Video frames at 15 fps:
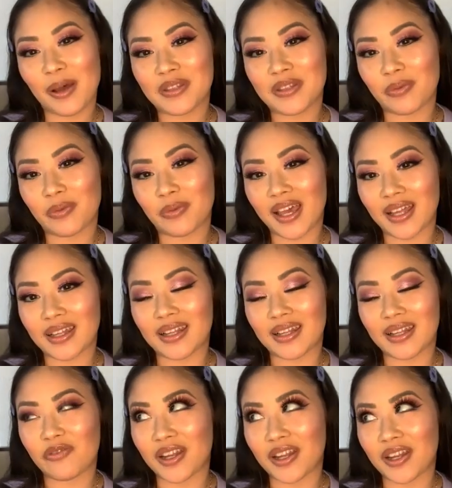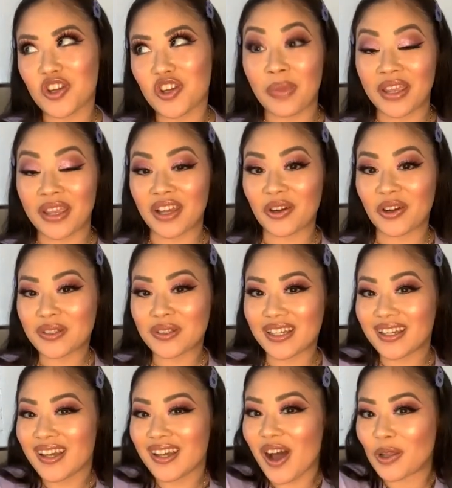So we had fun shopping at
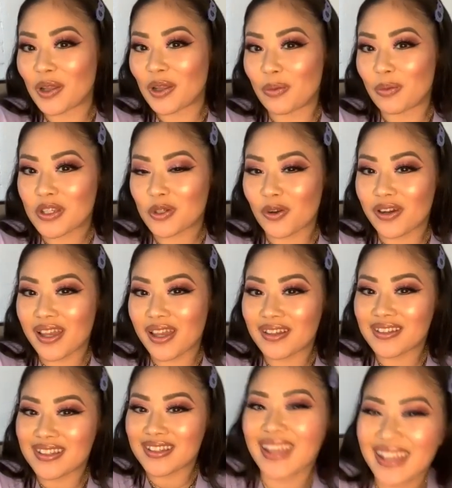Ulta on on Lupus House.